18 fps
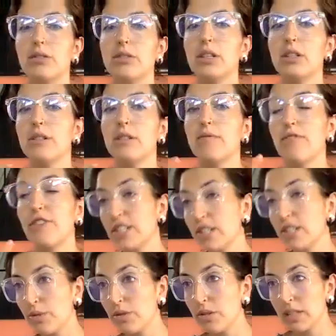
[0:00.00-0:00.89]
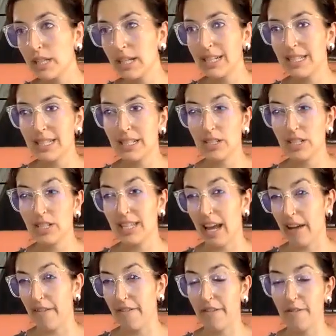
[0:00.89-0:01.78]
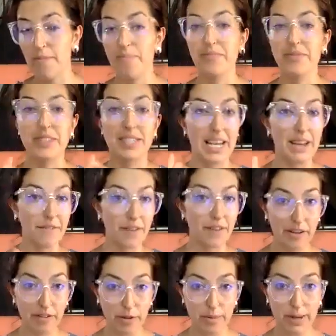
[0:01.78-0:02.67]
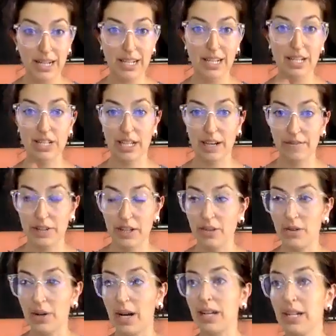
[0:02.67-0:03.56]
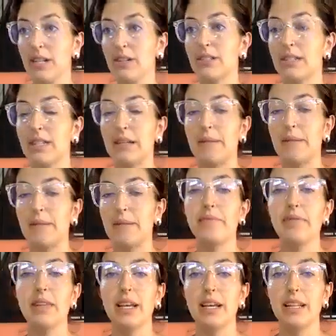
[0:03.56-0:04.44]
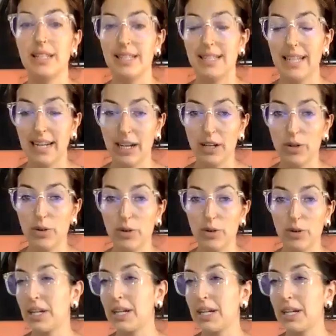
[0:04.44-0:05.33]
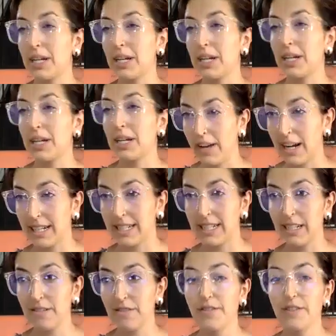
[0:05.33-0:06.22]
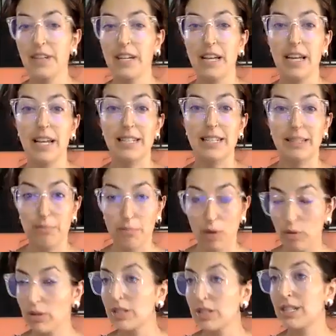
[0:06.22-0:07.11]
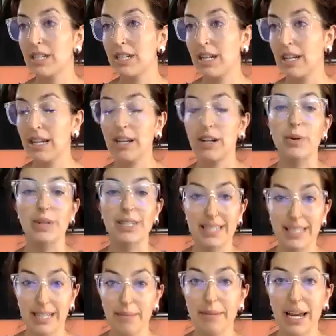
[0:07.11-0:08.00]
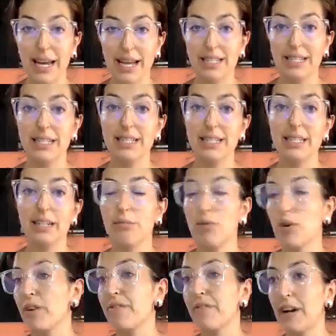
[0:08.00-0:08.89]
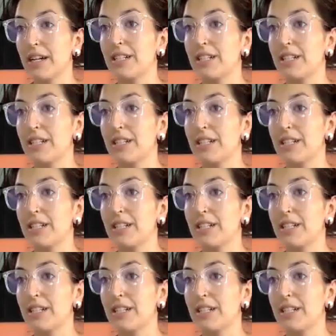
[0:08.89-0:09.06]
So the first cool thing is they're safe for everybody. You just have to know how to use them. The second cool thing is they're effective. In most, in some cases, they're more